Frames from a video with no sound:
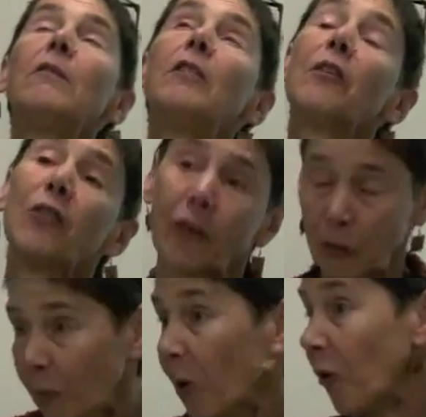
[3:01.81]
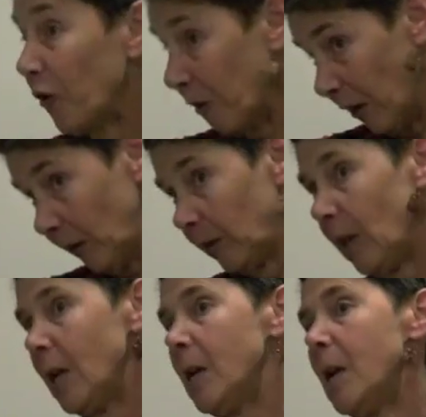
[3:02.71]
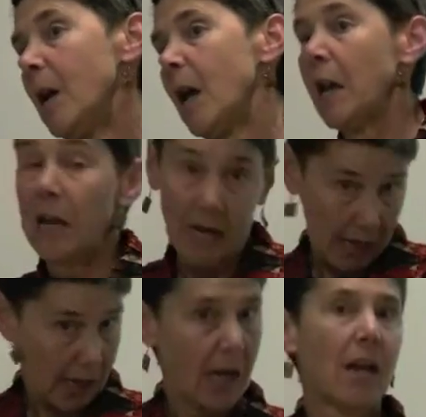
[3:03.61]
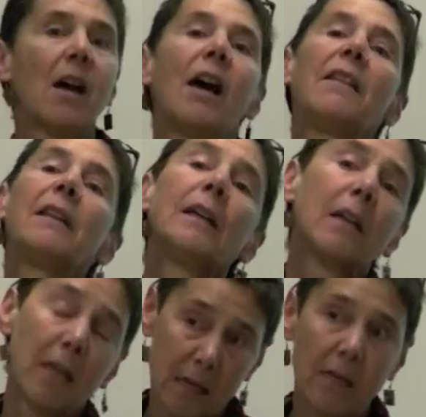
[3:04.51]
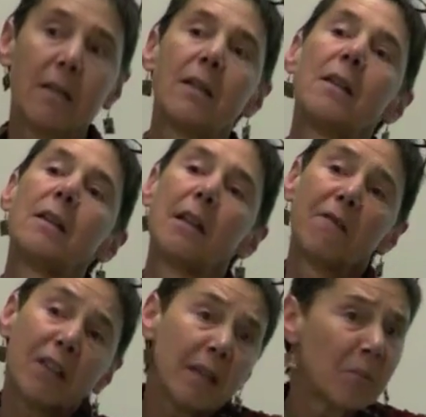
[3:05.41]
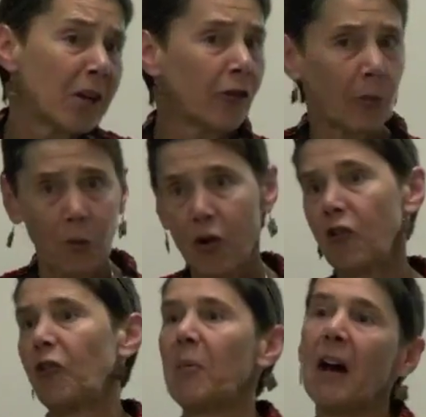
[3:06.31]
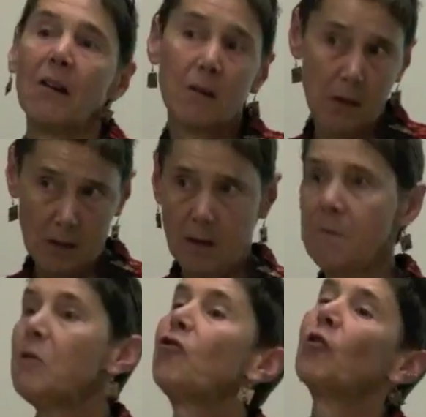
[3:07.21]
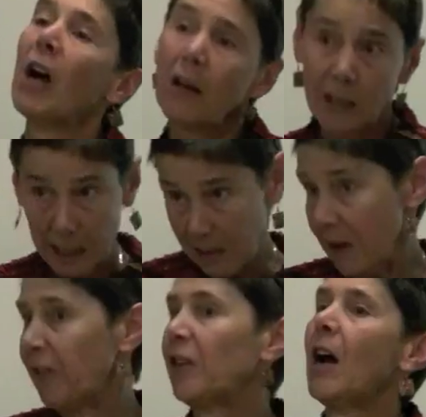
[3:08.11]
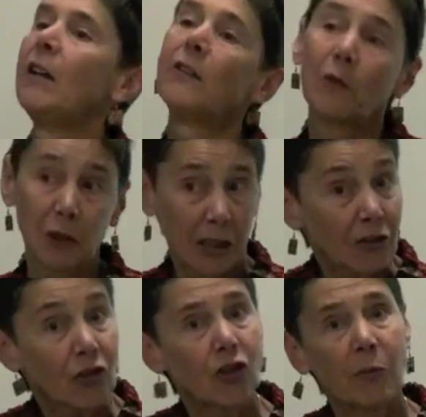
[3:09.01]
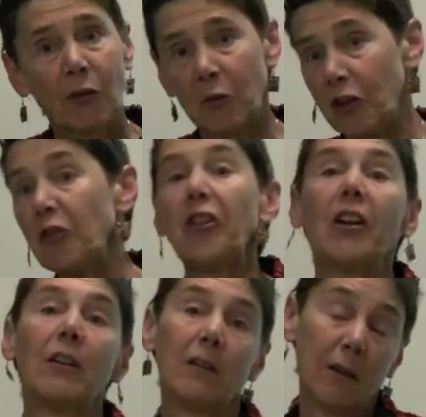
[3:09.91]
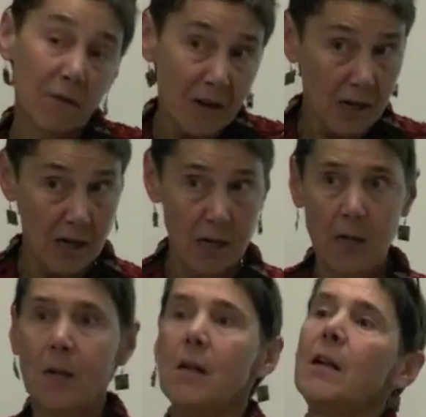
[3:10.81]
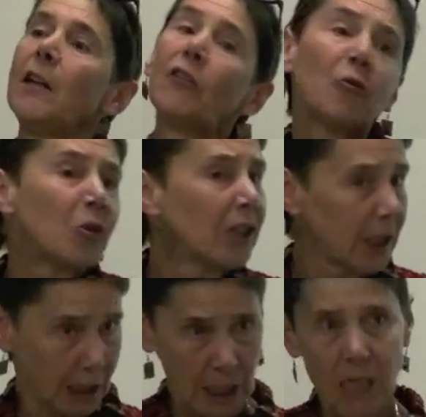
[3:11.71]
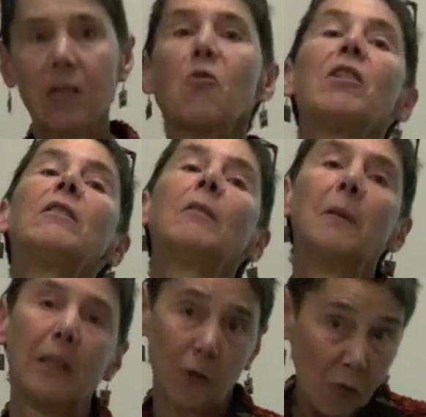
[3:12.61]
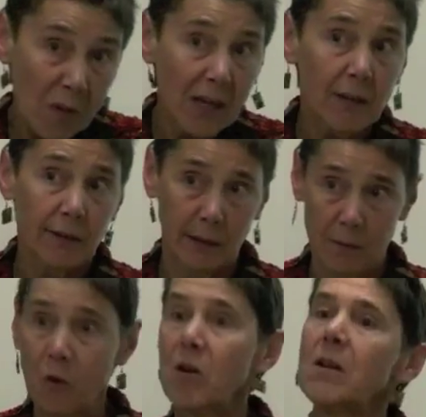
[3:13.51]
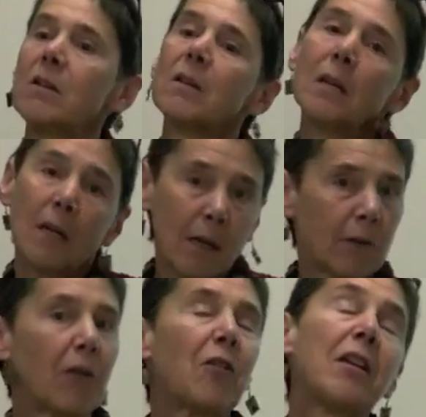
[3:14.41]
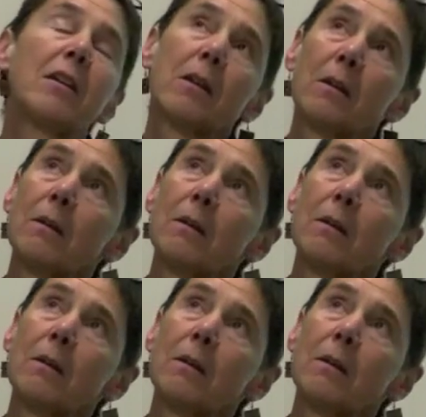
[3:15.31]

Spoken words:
difference for both of us. And I think, given that peer support is about mutuality and about the kinds of relationships that we do that are different, it's really going to be tremendously important to think